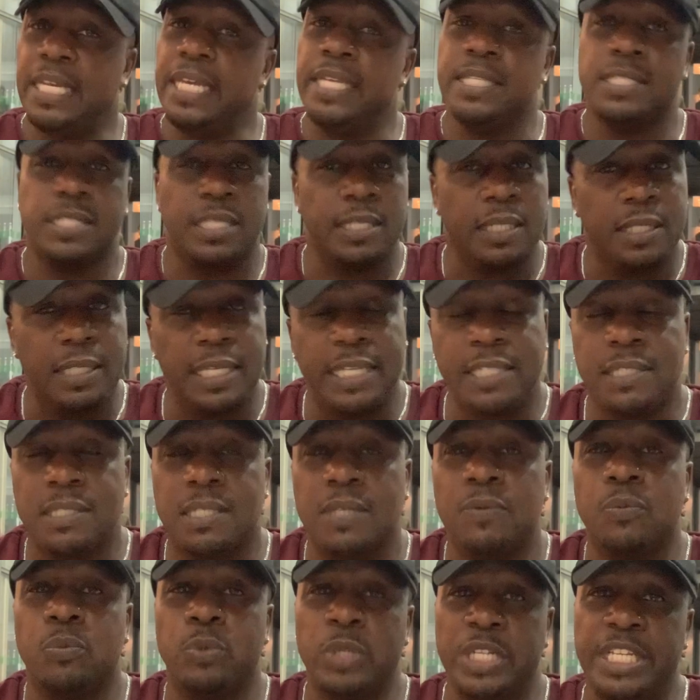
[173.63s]
It's
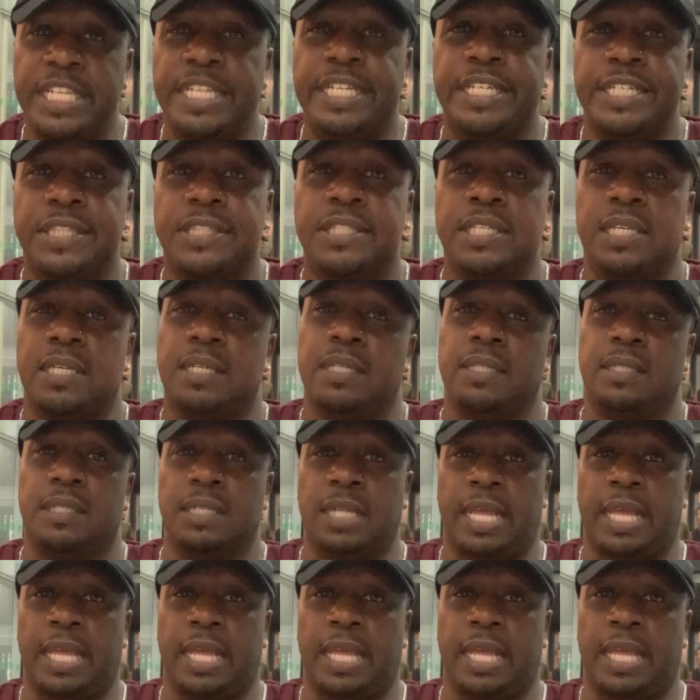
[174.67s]
a really good thing.